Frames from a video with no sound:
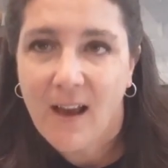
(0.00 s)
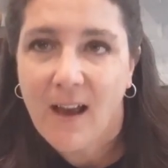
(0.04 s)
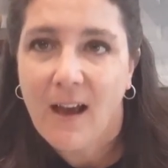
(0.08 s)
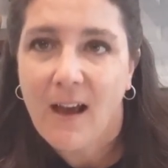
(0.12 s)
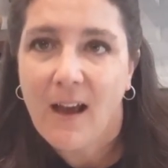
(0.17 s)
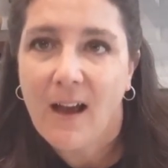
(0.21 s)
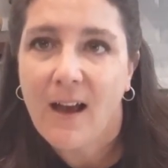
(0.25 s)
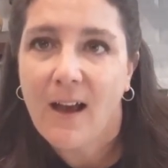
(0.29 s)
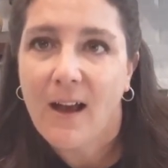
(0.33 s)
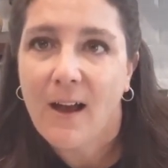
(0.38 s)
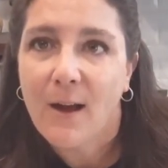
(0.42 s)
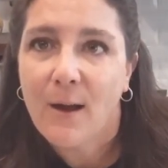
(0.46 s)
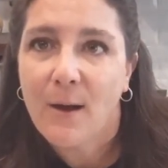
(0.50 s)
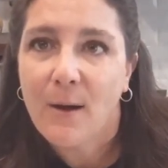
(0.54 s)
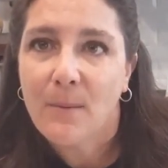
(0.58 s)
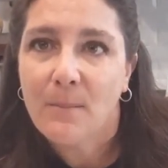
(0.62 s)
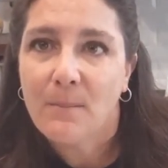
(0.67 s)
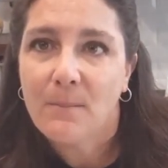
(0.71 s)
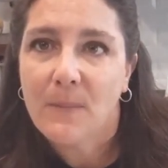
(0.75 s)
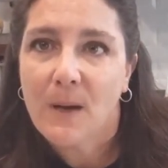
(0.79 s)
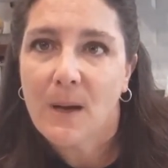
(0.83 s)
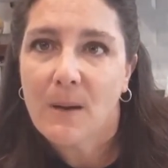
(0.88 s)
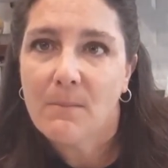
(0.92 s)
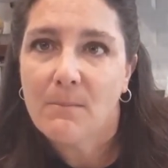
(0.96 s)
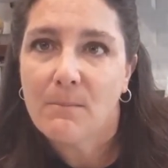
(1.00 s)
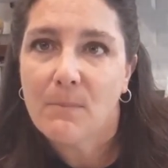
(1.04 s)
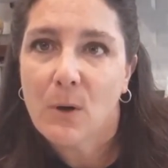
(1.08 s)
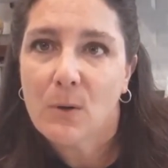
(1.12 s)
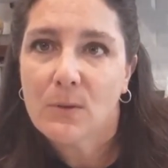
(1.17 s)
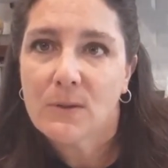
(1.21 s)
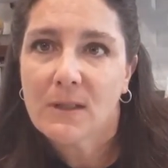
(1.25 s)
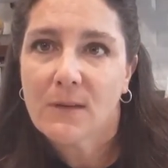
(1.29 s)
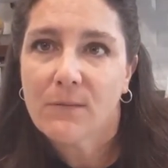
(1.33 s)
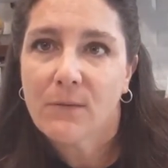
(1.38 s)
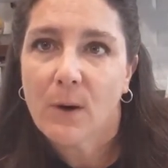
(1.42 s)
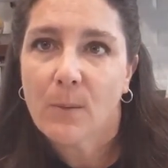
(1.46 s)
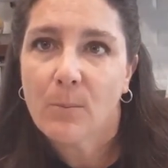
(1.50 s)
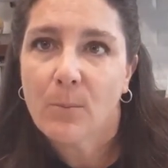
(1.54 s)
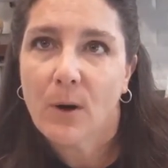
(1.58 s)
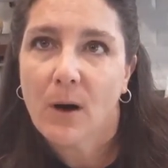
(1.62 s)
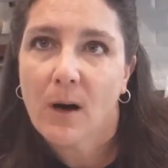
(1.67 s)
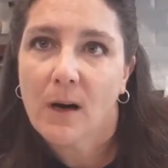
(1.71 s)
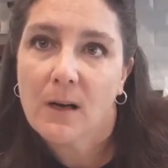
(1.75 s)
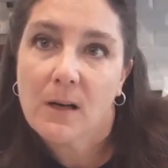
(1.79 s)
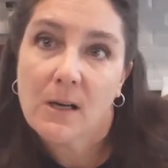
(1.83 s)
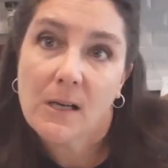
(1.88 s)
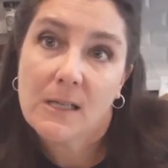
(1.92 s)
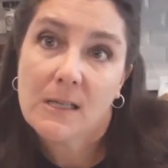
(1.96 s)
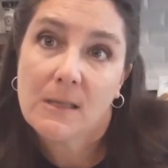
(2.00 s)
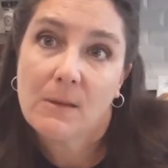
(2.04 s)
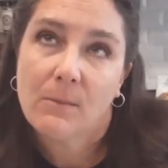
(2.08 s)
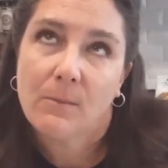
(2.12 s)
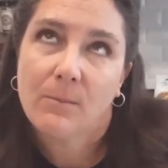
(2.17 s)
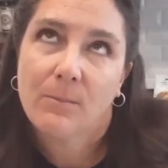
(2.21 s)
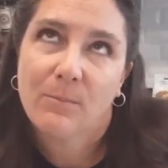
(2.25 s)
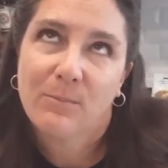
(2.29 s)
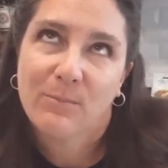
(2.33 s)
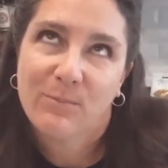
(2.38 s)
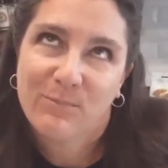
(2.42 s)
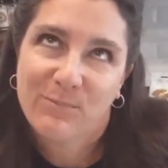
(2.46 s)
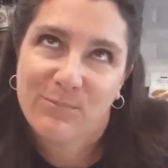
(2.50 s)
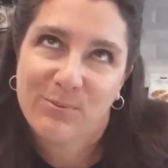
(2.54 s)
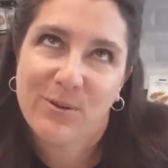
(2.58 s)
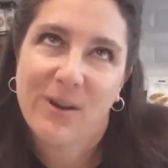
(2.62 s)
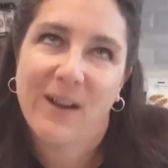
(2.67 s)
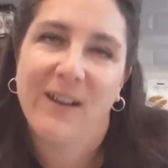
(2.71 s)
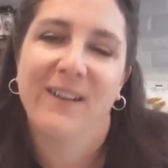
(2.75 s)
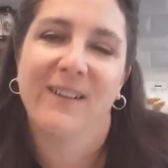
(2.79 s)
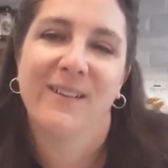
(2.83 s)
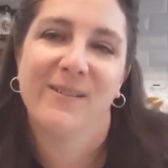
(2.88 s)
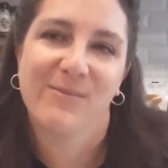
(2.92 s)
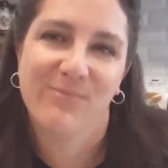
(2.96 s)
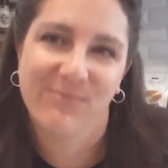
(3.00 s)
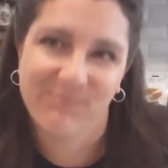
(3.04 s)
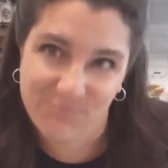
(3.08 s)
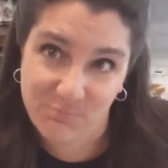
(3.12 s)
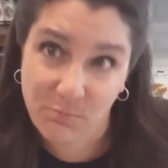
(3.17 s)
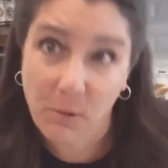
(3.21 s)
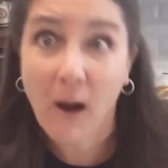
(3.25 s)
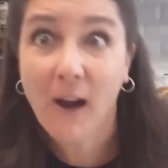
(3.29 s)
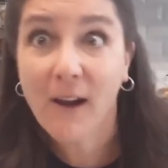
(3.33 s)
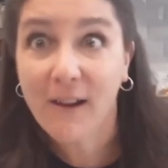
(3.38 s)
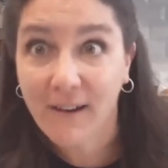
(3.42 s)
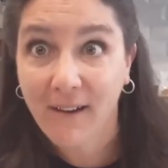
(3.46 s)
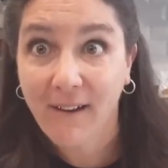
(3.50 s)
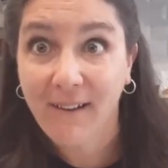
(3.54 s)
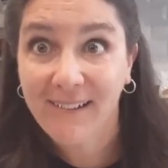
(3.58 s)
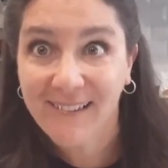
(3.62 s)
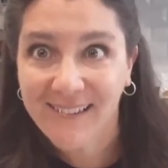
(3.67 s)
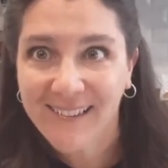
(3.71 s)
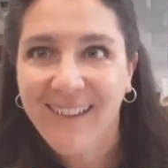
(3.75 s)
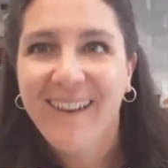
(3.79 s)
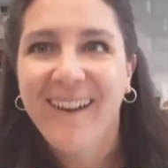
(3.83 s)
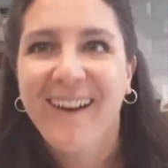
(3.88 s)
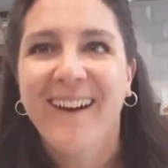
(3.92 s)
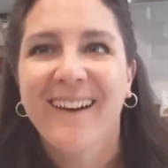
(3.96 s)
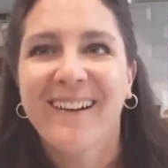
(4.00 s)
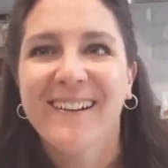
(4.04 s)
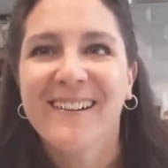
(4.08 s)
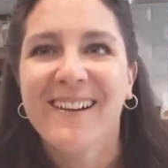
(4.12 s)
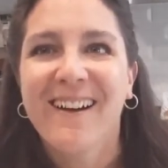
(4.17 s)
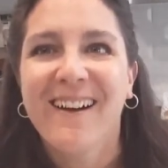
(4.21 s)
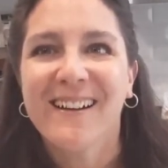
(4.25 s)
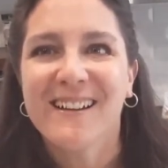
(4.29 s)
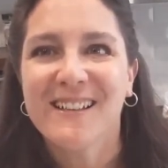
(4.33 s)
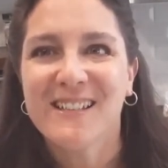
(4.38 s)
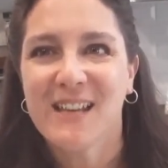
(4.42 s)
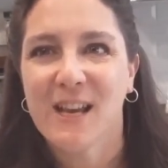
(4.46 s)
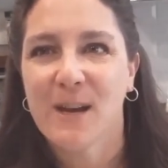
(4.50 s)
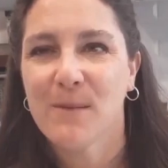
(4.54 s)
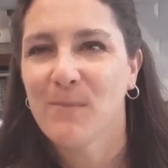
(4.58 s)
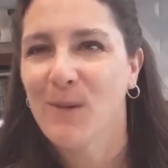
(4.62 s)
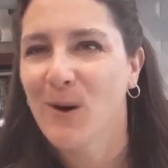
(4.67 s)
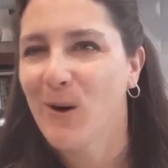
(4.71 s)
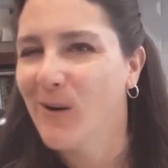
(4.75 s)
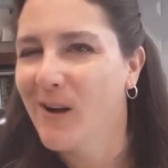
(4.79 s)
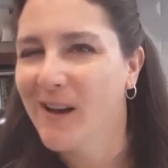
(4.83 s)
Most of our products are non-GMO.